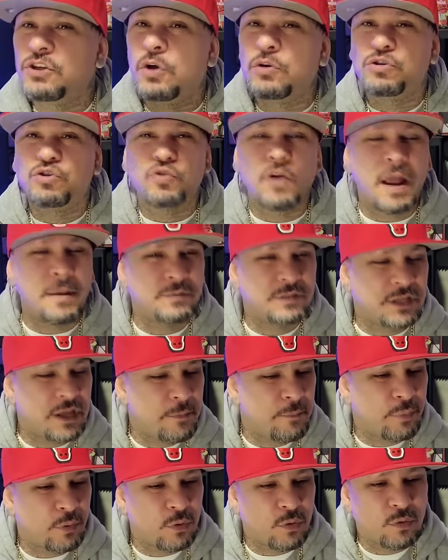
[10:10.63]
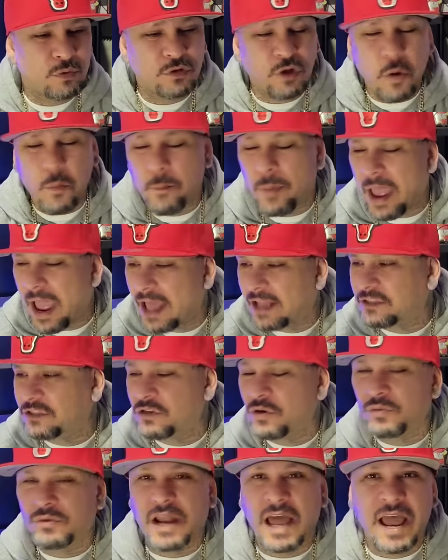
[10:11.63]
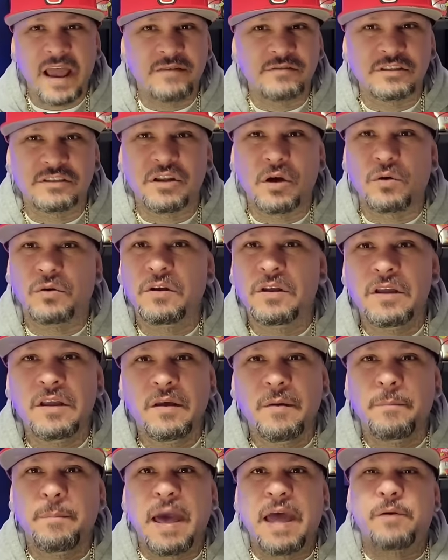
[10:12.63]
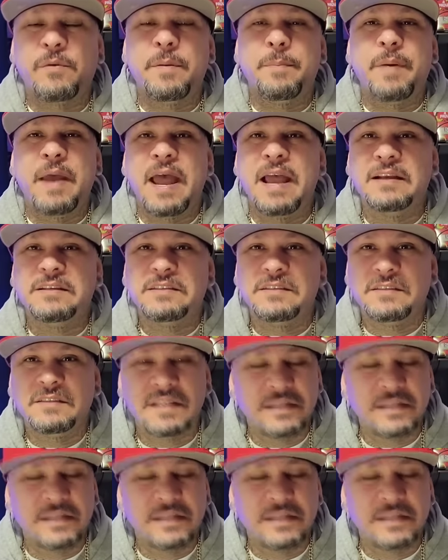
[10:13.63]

No straps get pulled. No bats. No knives. No battery packs.